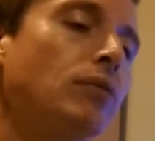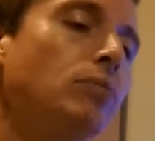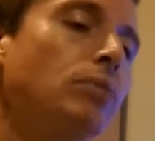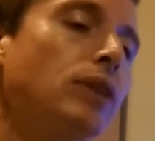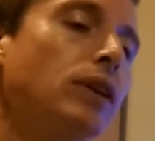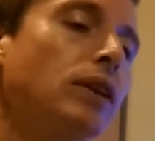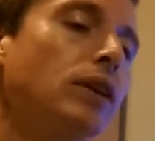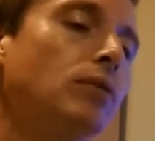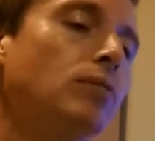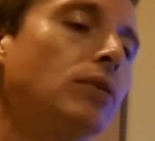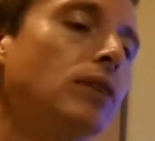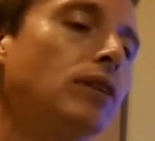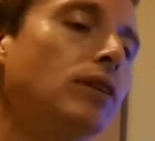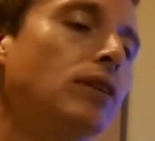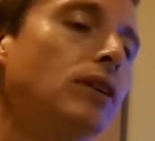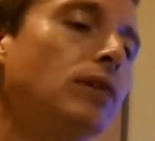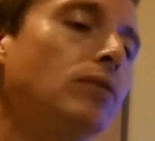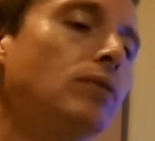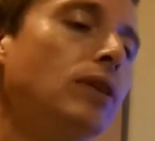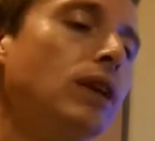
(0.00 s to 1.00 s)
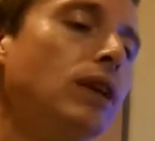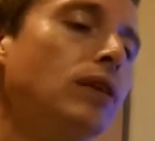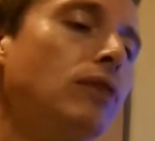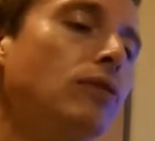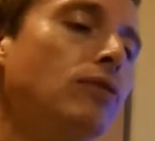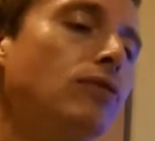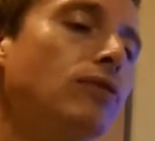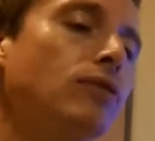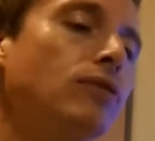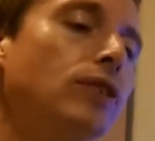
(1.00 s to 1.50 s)
Bringing with them
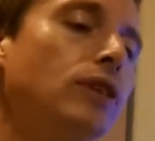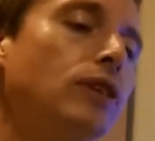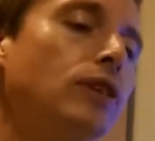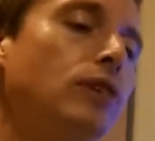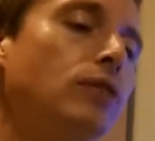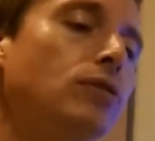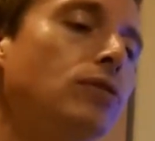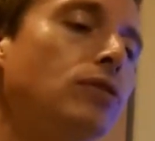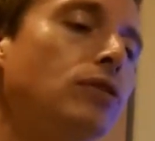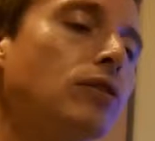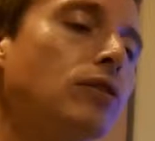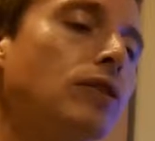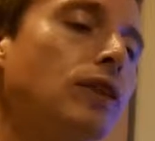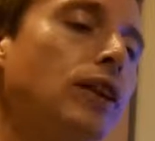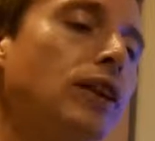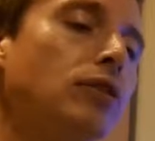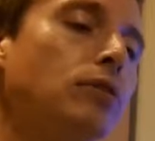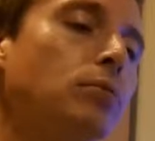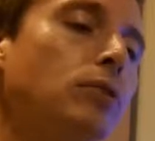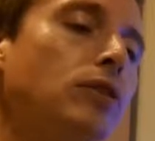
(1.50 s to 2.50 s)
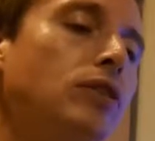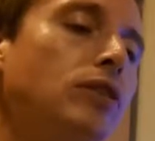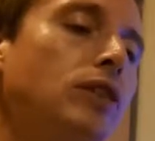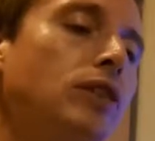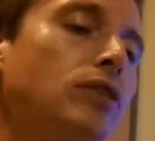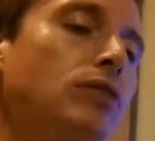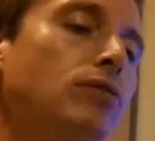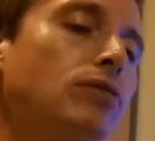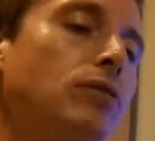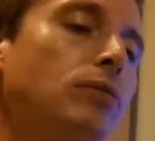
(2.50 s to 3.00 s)
a viticulture
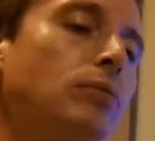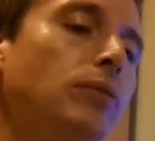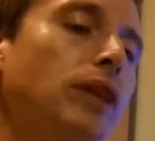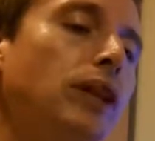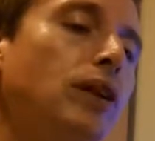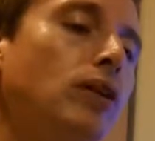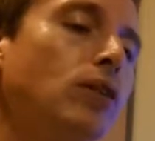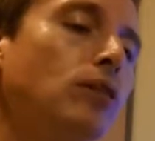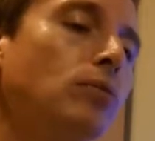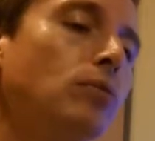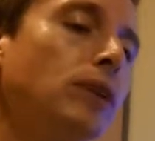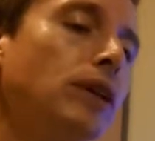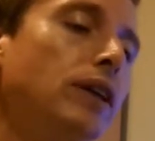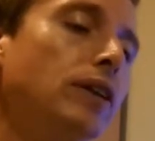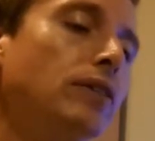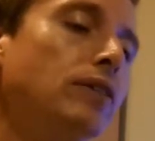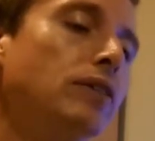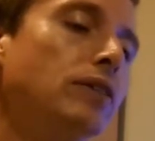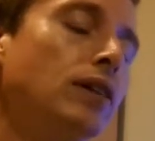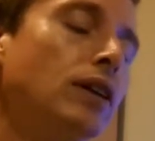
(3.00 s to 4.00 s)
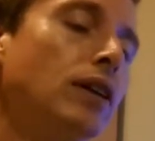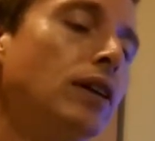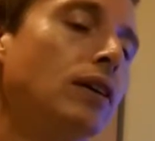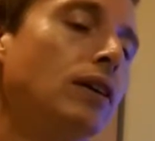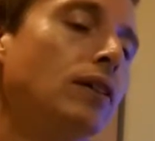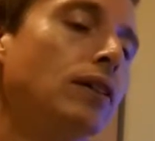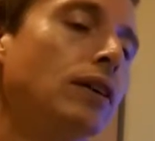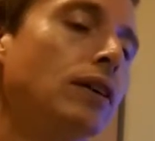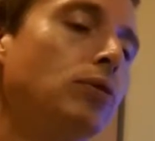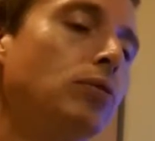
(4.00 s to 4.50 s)
expertise from their homeland,
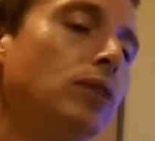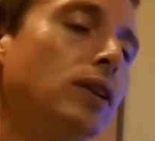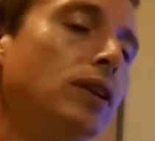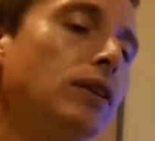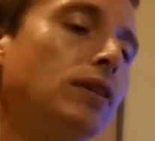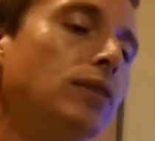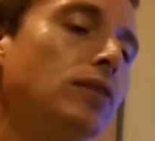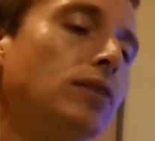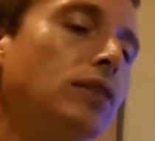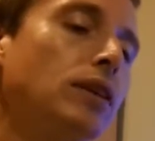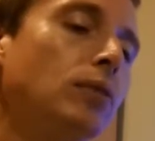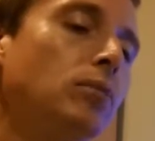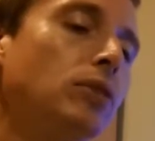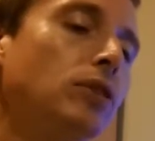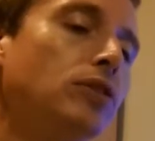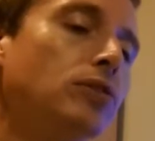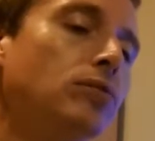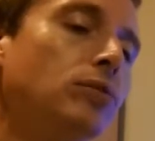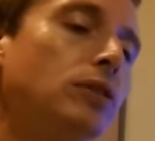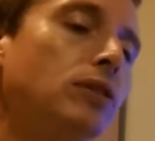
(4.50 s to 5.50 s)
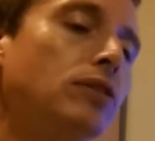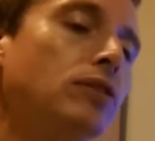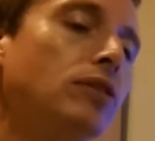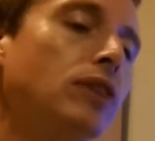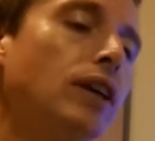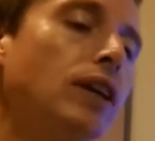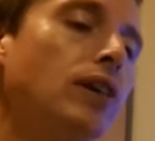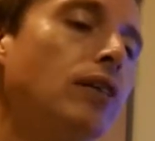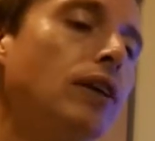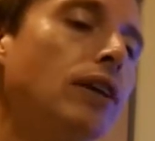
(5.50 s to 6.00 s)
they quickly established what
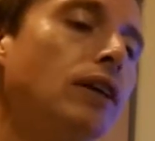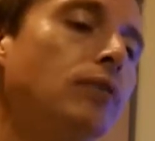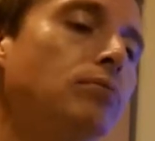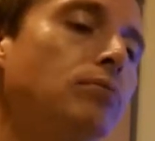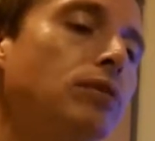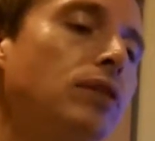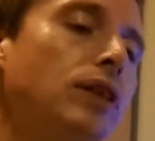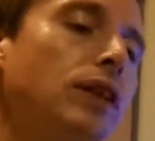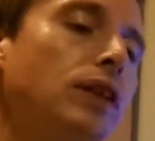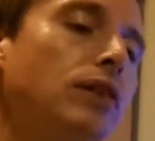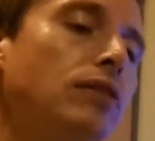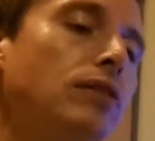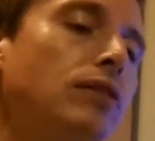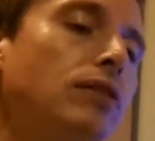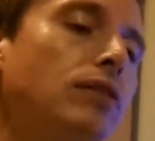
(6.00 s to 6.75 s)
is now a proud